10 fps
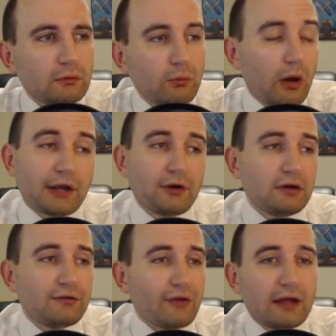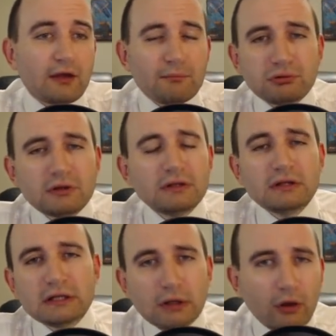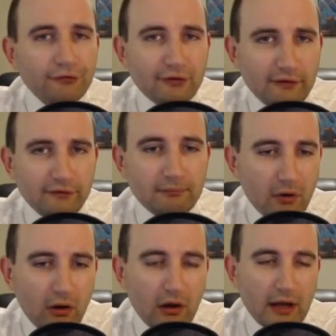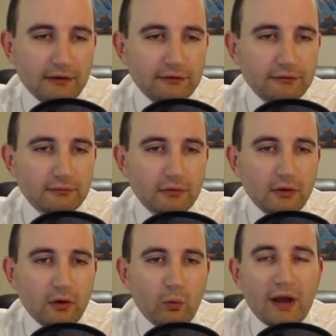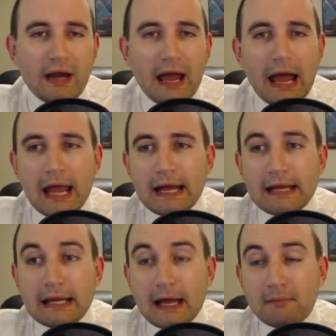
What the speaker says: well, I can only say completely lost his mind when a